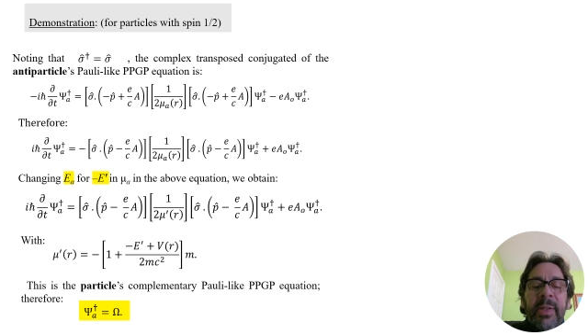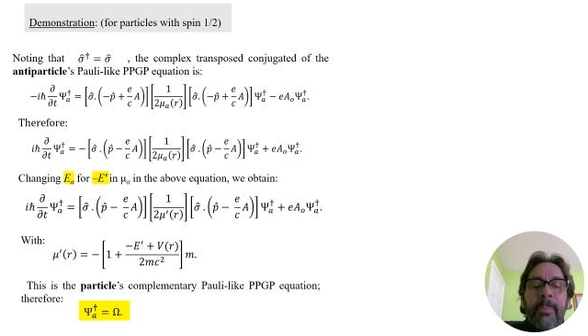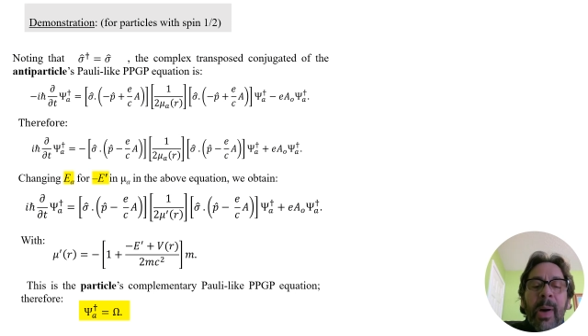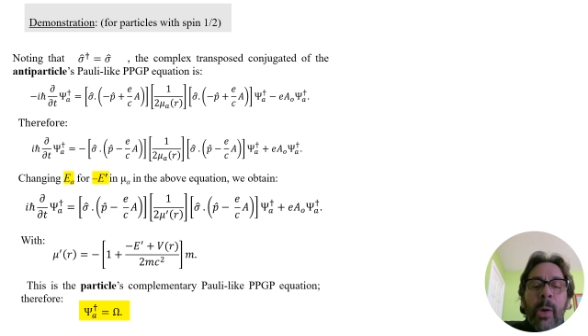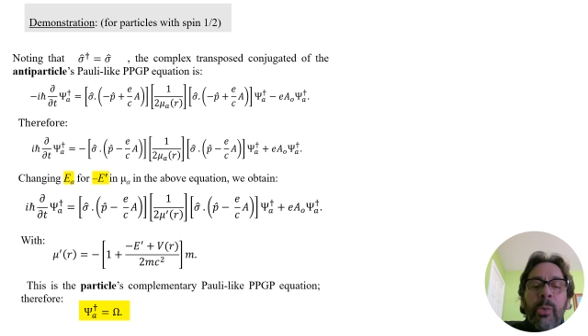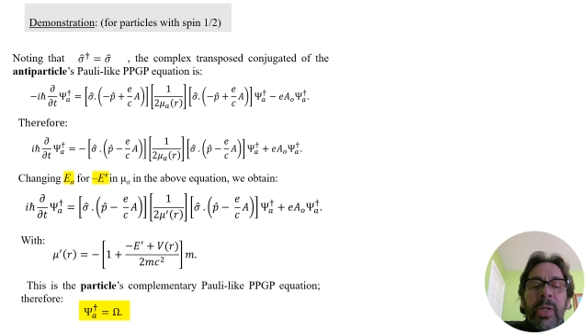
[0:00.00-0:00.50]

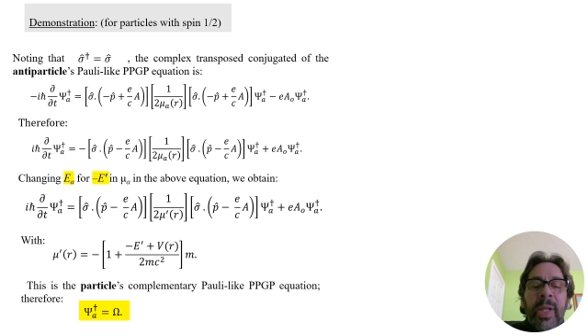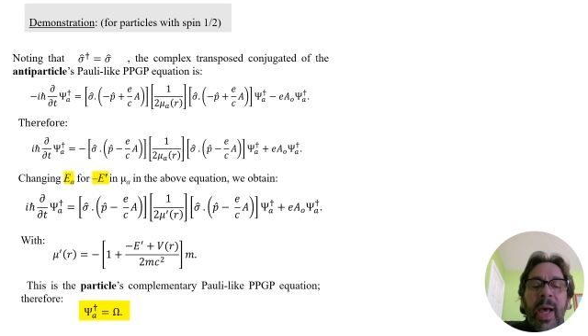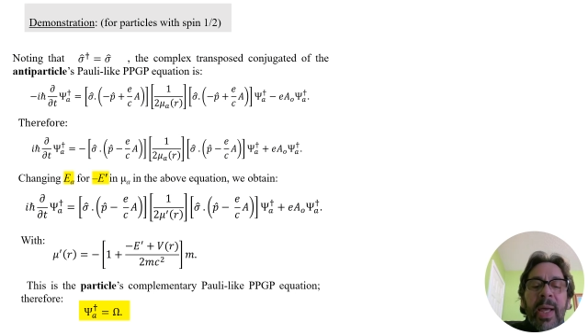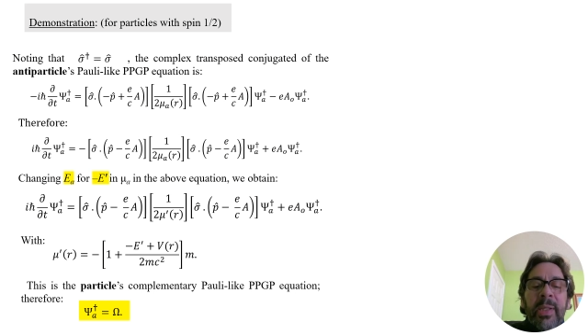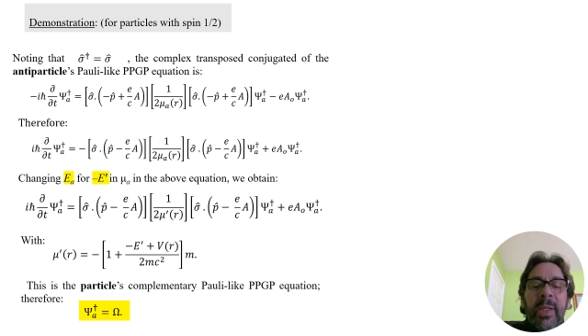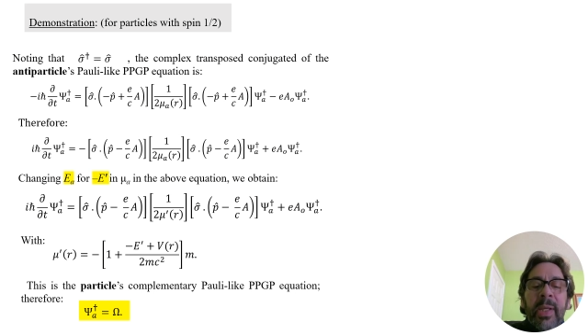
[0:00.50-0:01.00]

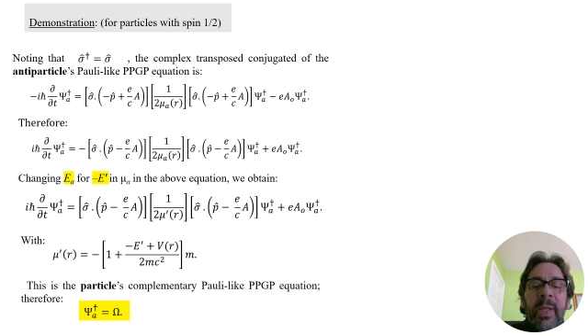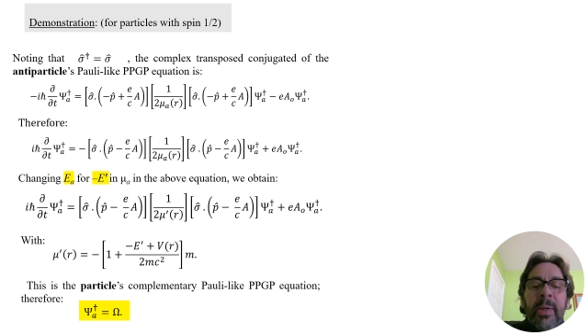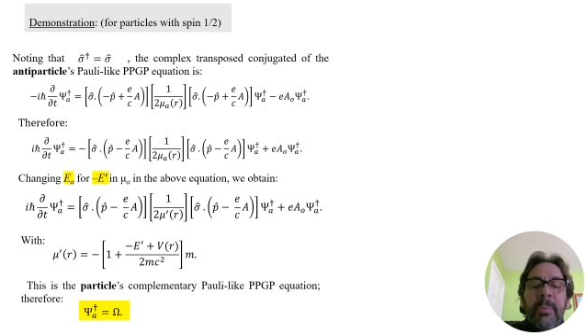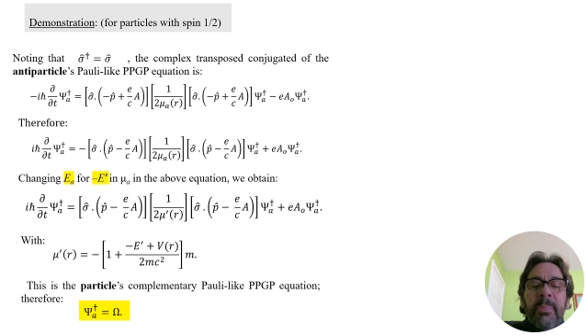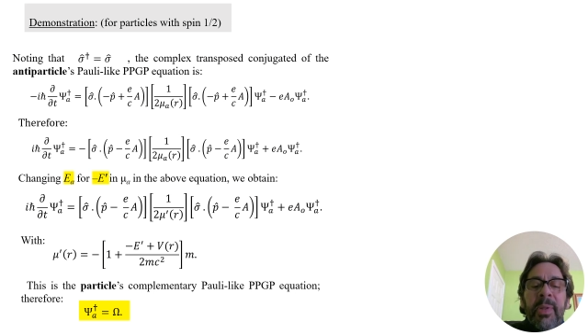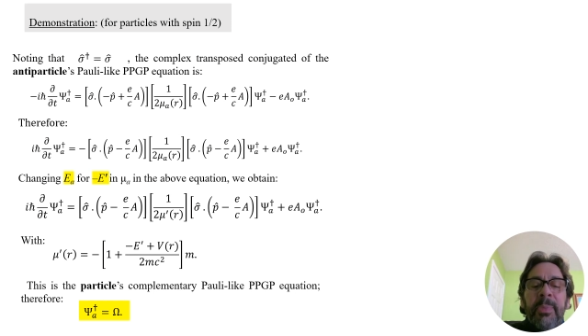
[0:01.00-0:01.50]
Pauli-like
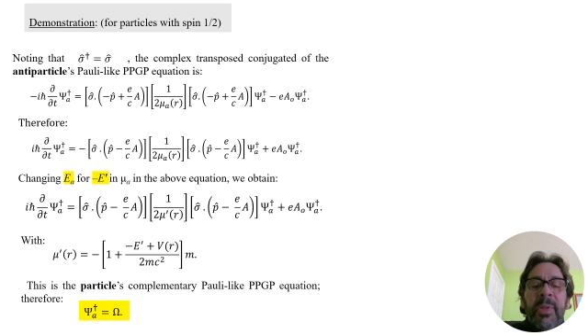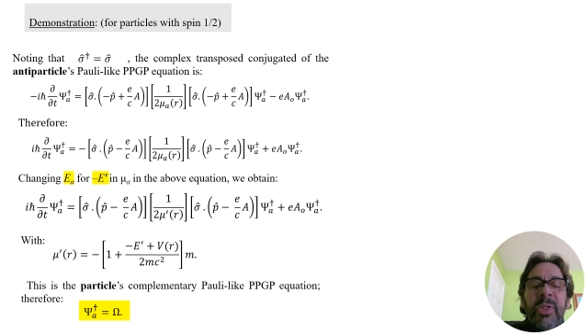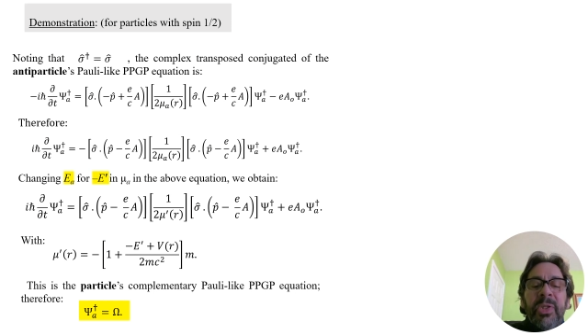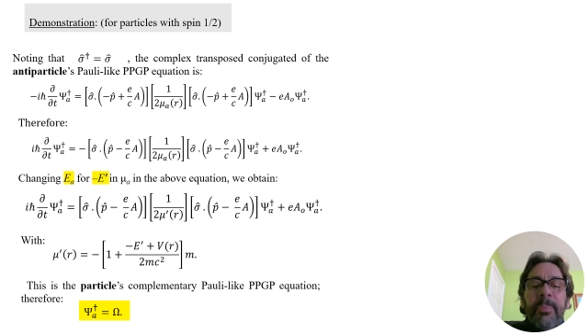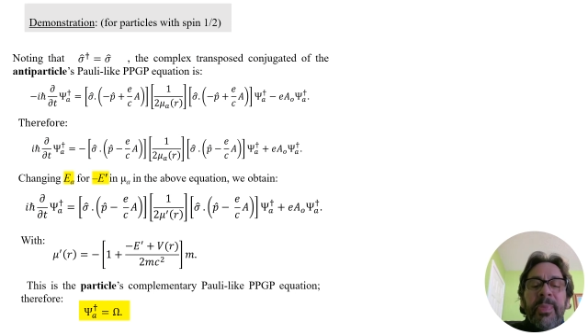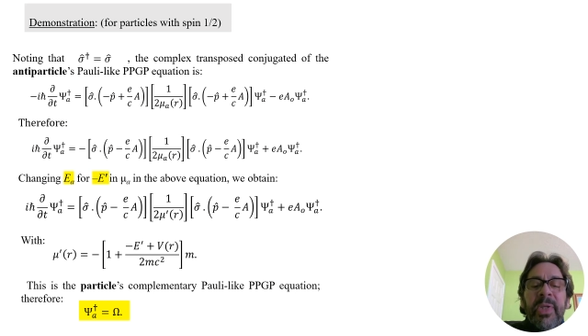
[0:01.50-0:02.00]

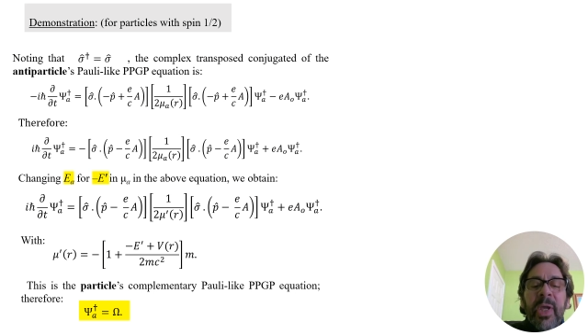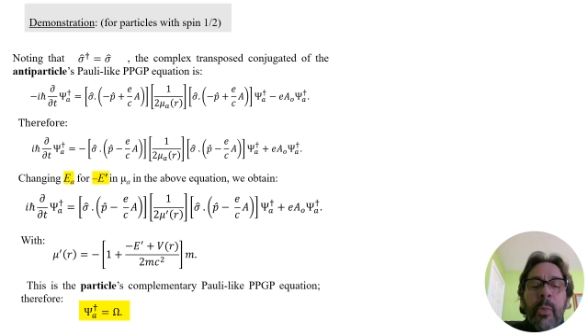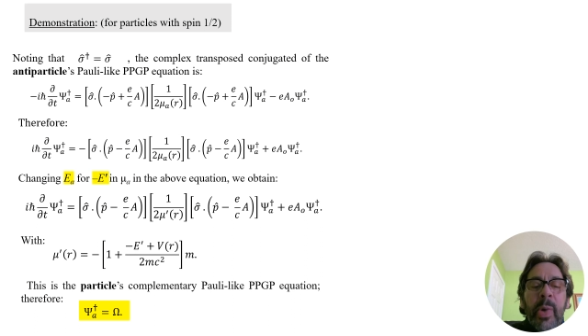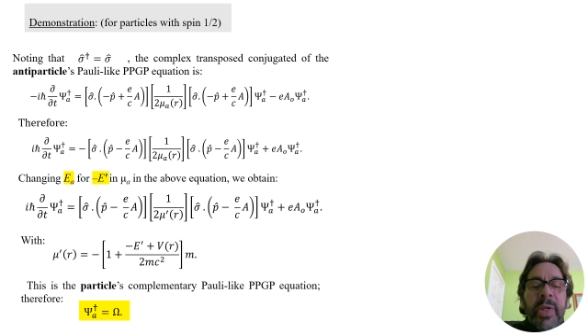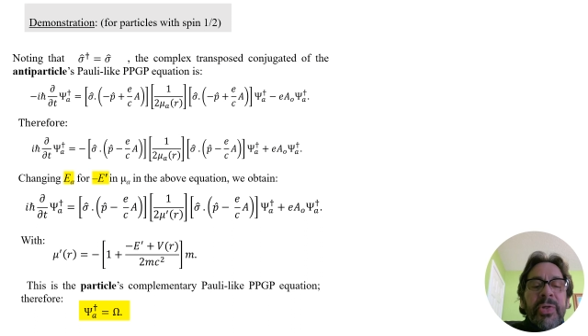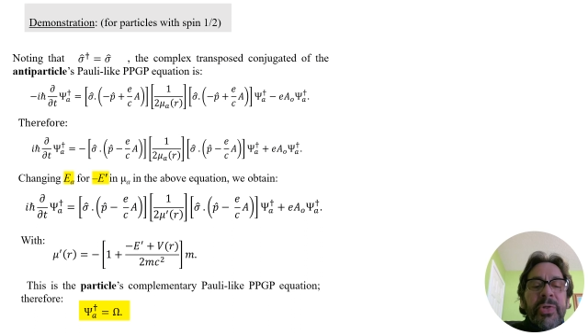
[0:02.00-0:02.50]
PPGP
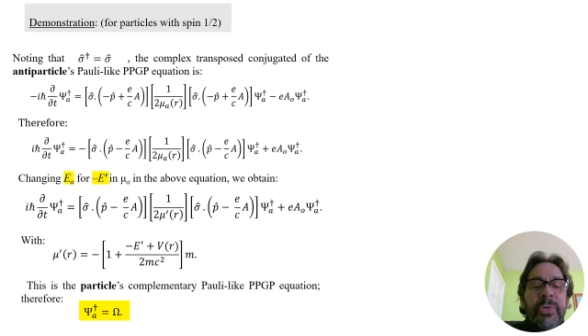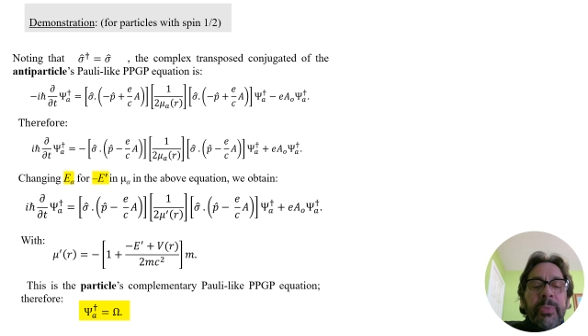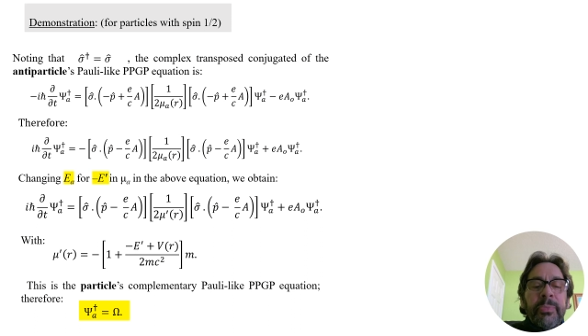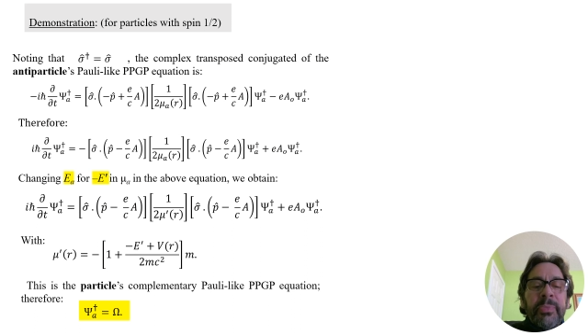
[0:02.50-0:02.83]
equation.